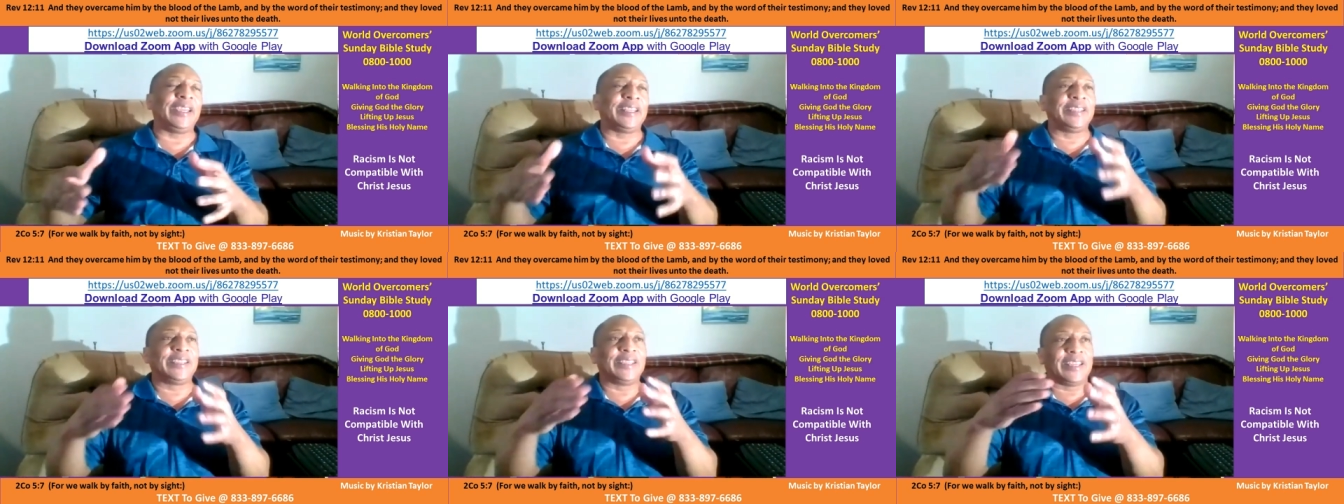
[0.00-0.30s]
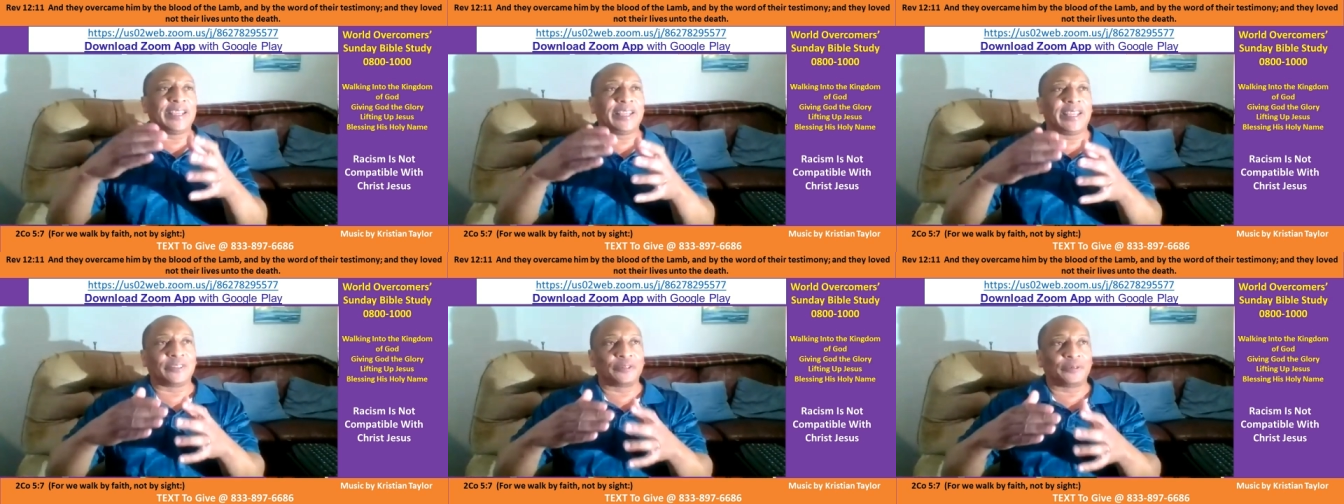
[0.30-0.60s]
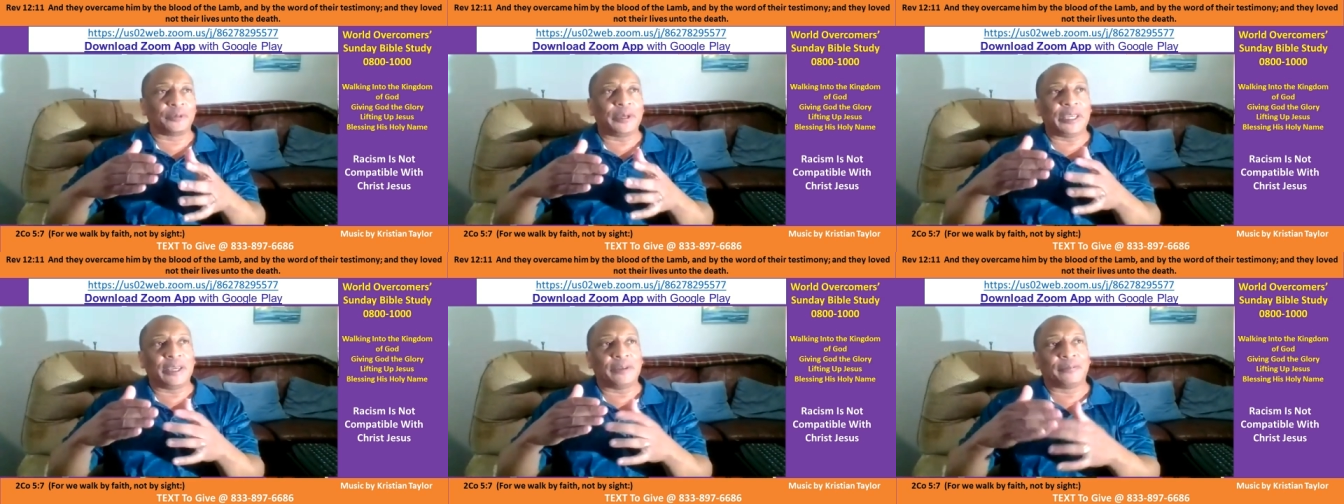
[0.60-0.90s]
And then as
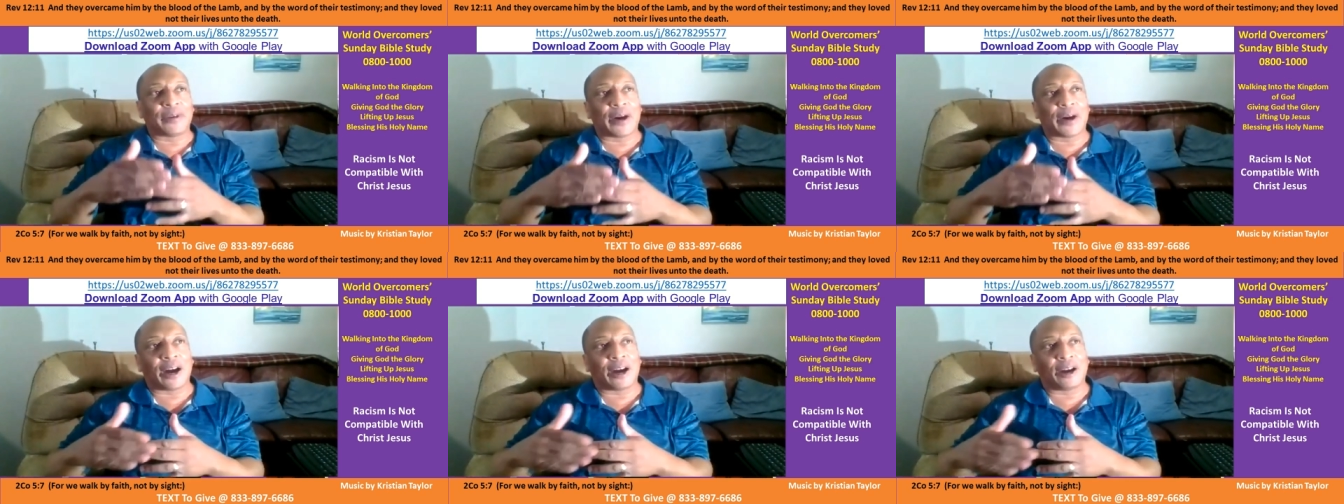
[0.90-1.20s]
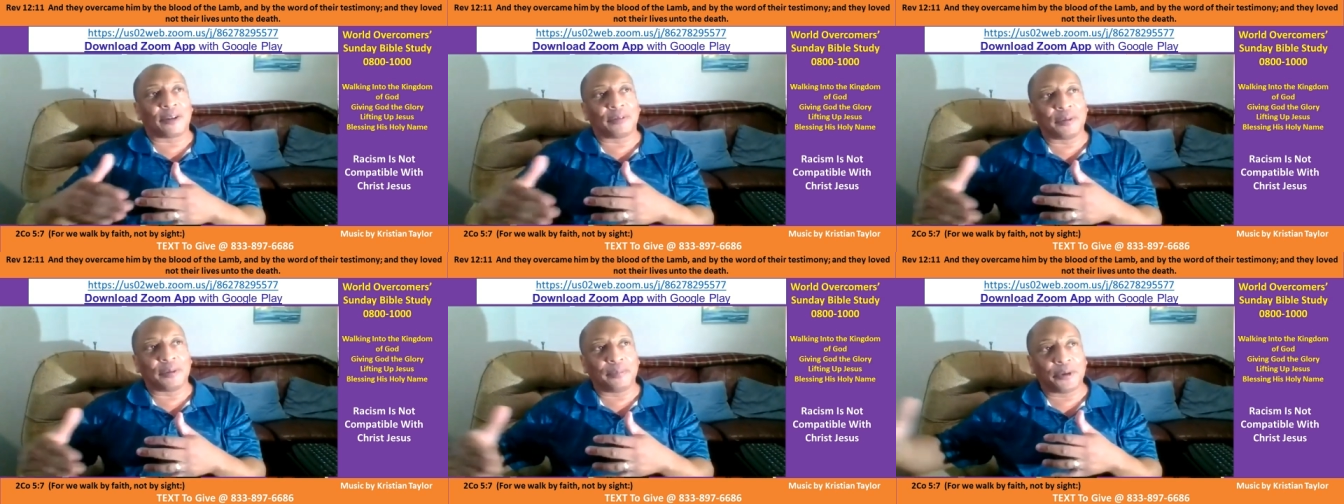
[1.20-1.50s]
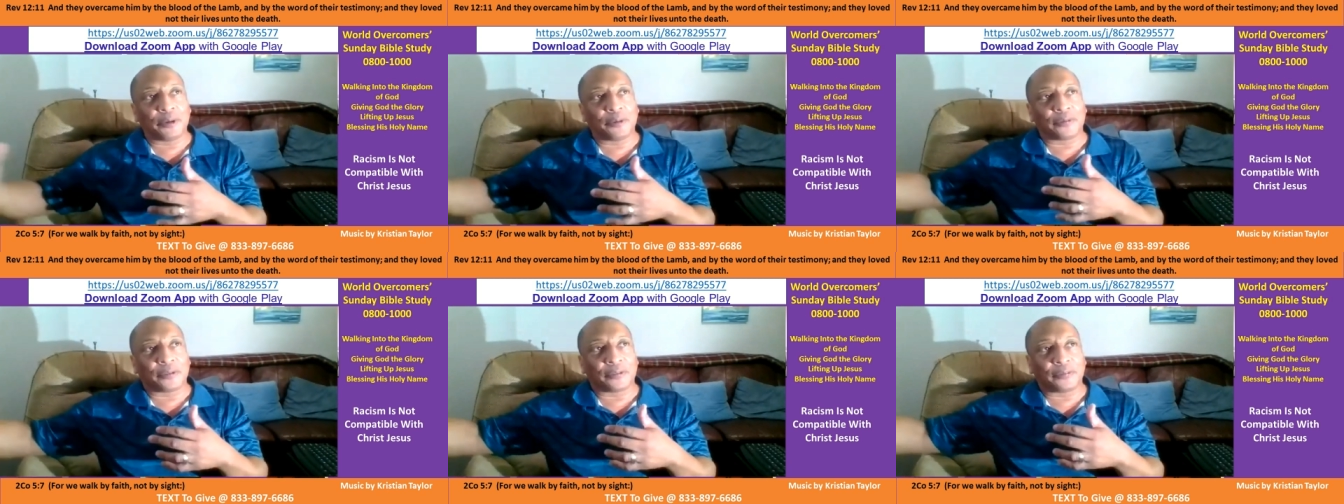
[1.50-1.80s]
we evolve, we
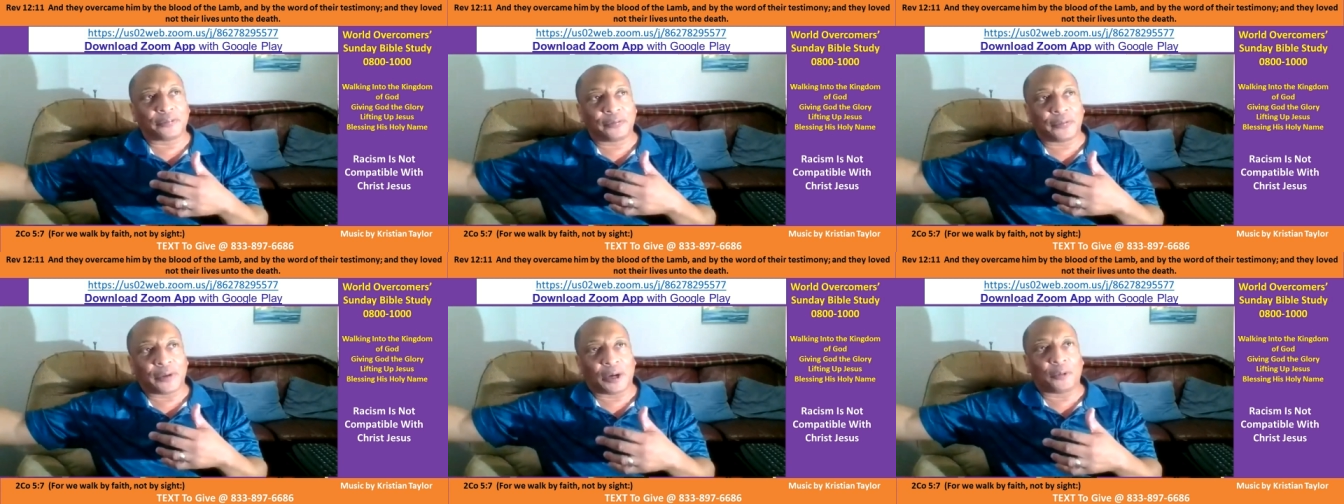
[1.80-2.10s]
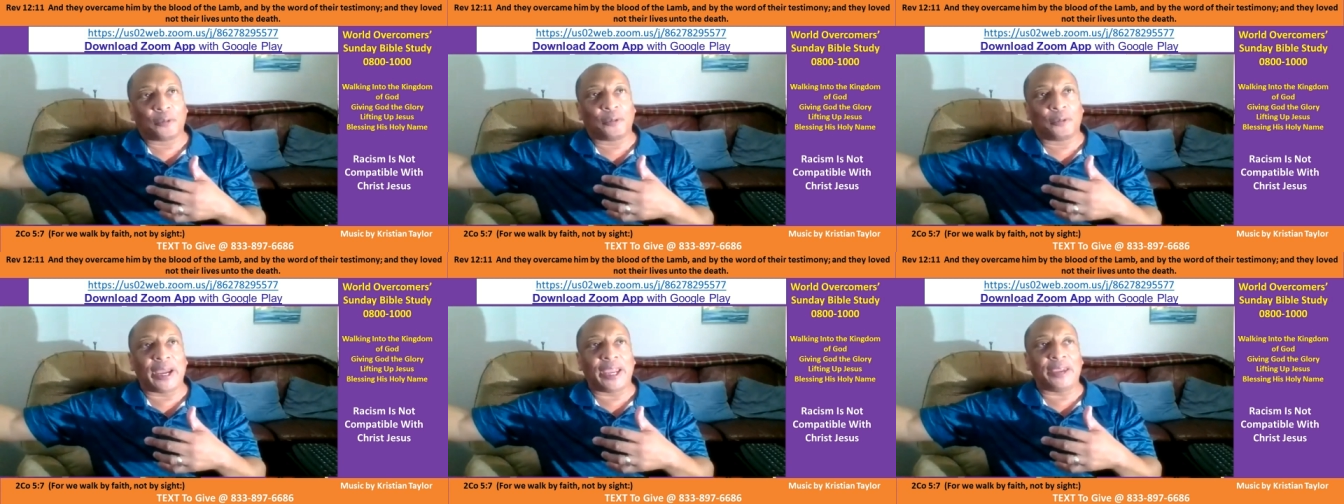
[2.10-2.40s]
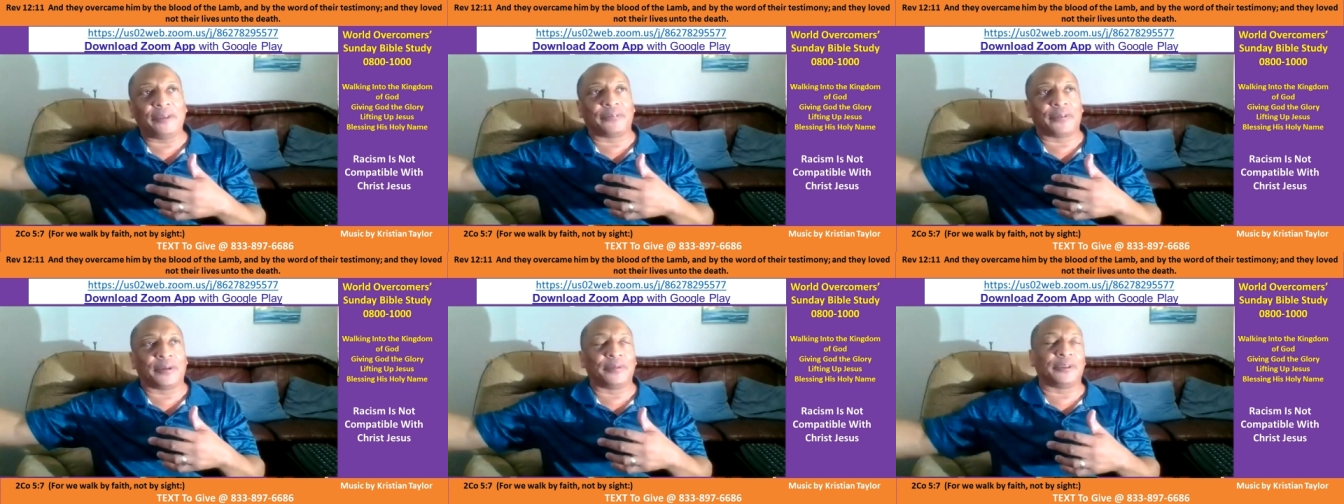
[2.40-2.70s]
move
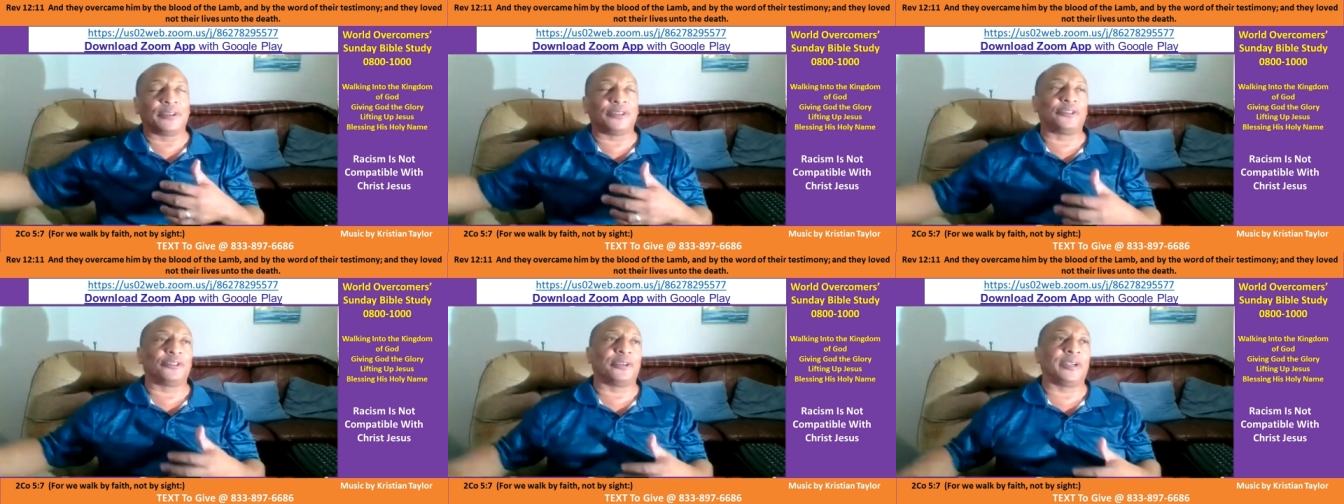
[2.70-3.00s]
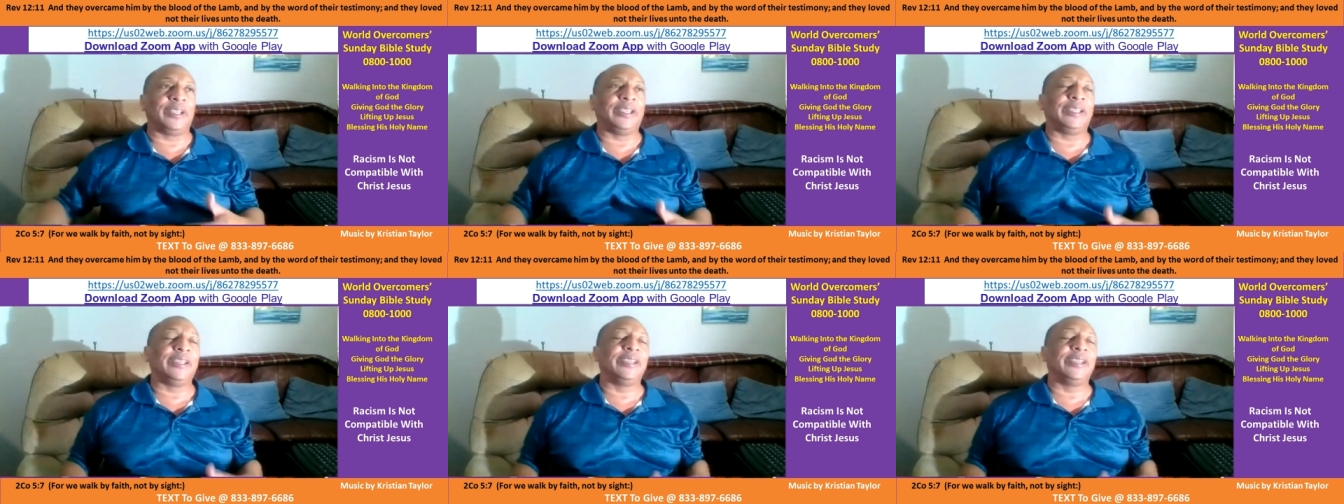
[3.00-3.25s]
away from the tree.